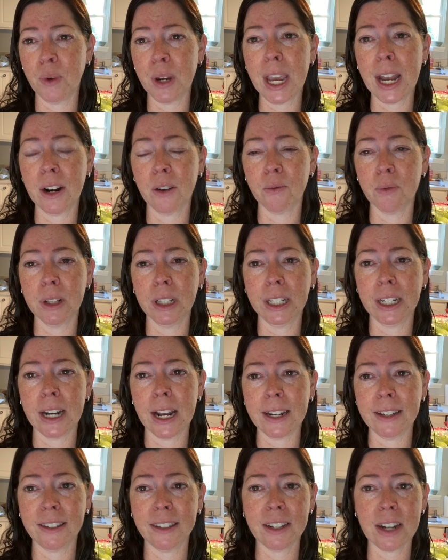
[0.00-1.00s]
We had a really
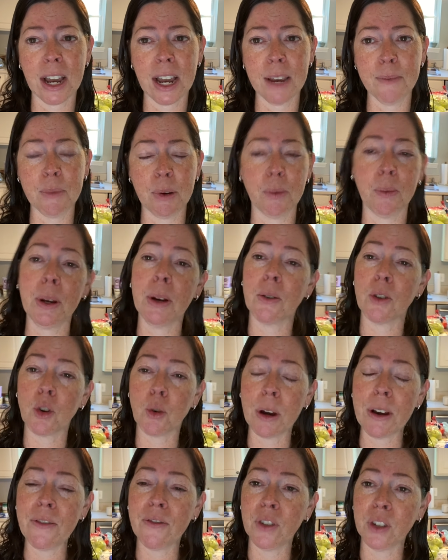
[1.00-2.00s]
nice time and we were
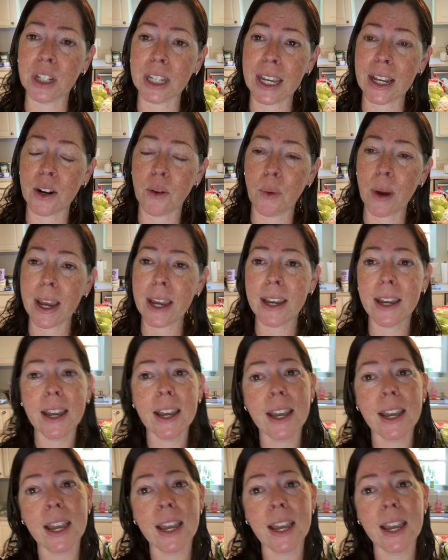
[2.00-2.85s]
grateful to get away